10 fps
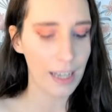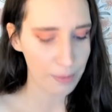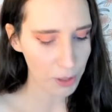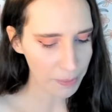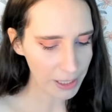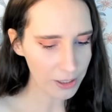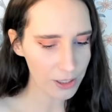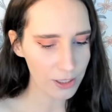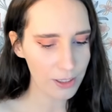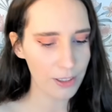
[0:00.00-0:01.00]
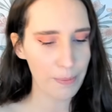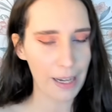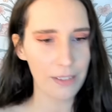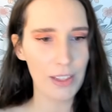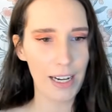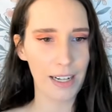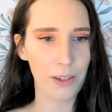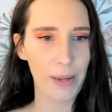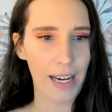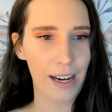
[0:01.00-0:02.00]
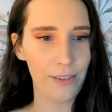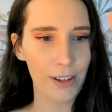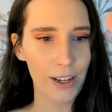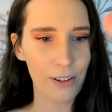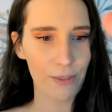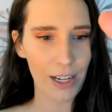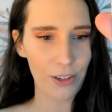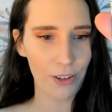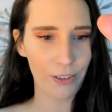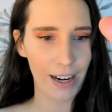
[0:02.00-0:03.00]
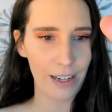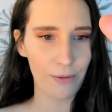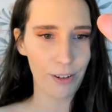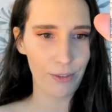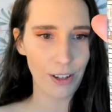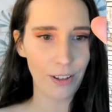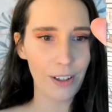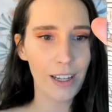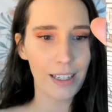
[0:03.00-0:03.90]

Oh my gosh, look, back of the deck, we have retrograde review.